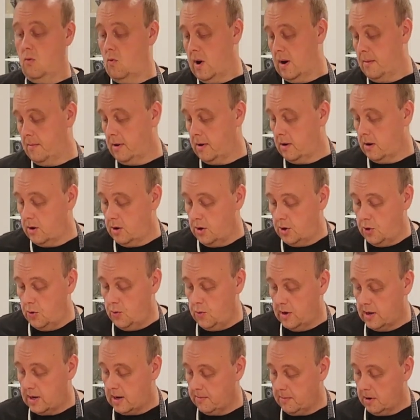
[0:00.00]
what I'm going to
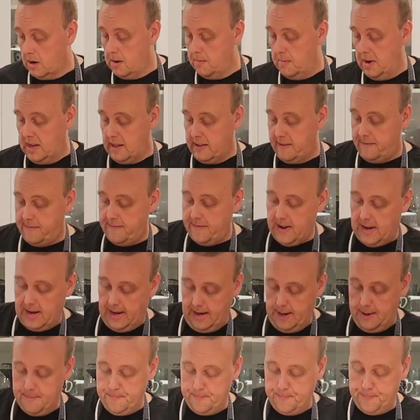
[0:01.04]
do is I'm going to make the
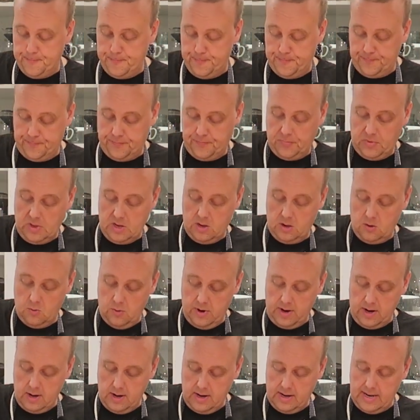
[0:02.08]
filling. So
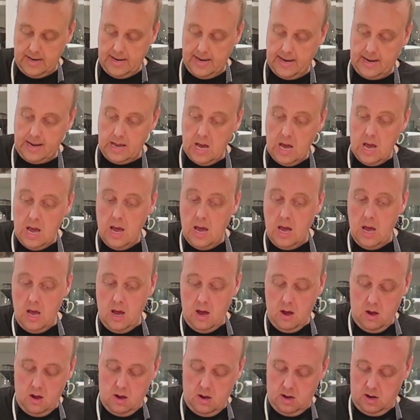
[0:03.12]
we're going to take
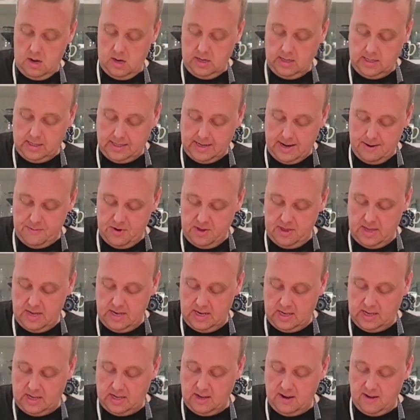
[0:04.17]
some of
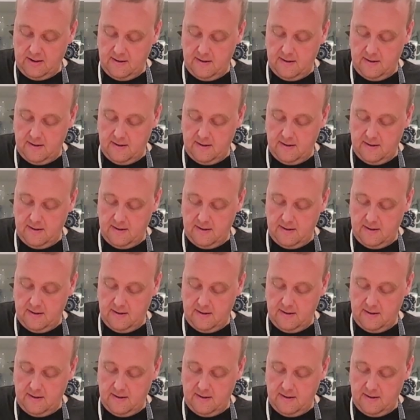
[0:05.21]
this